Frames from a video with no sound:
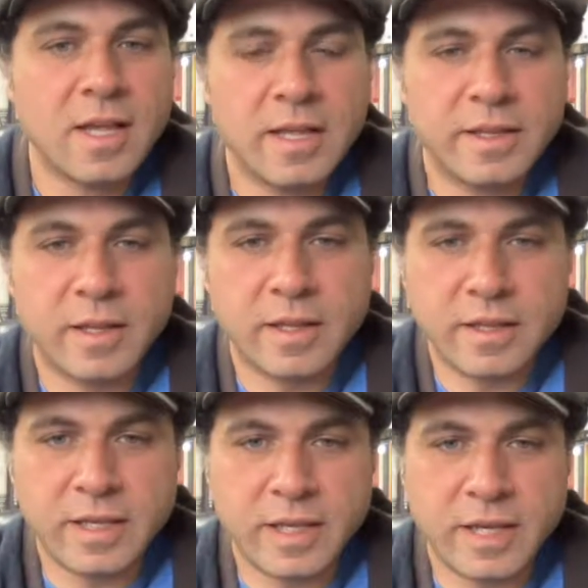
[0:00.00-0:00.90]

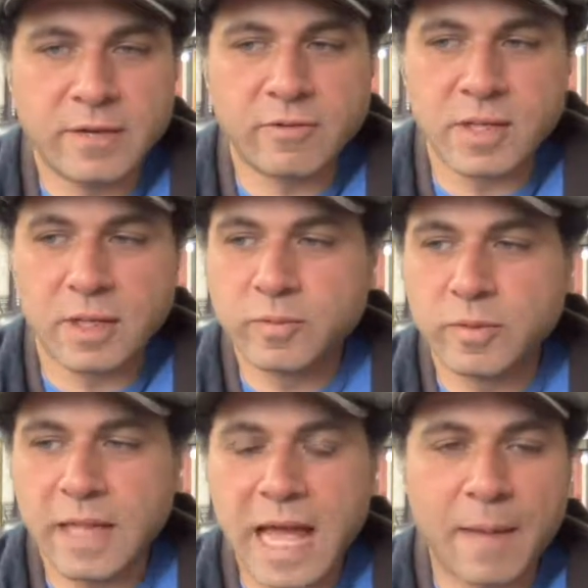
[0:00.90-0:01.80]
the end result
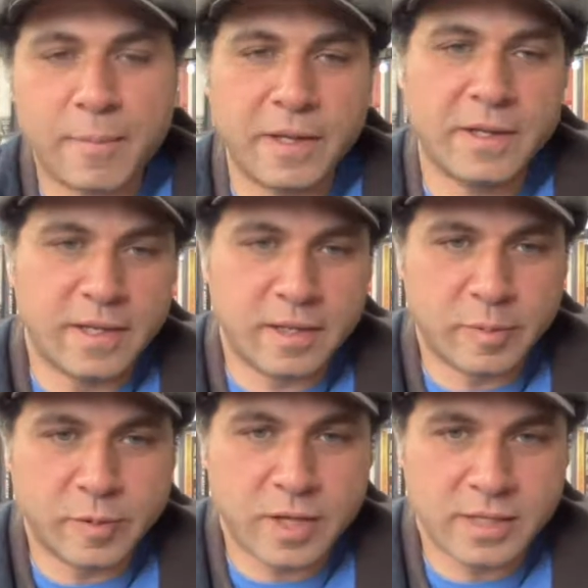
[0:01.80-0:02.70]
will happen in
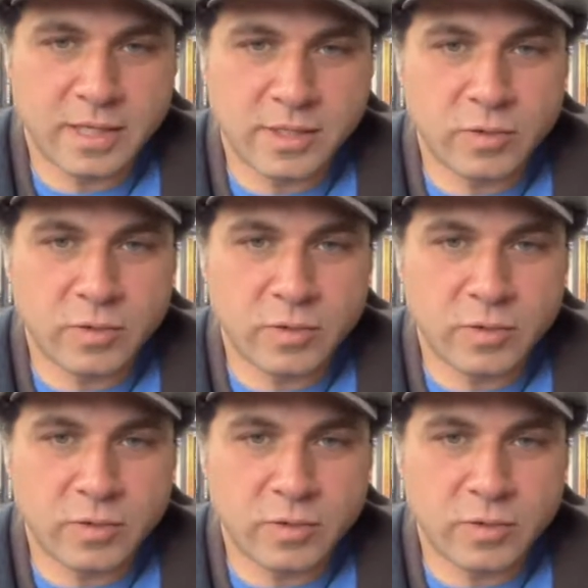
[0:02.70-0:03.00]
the process.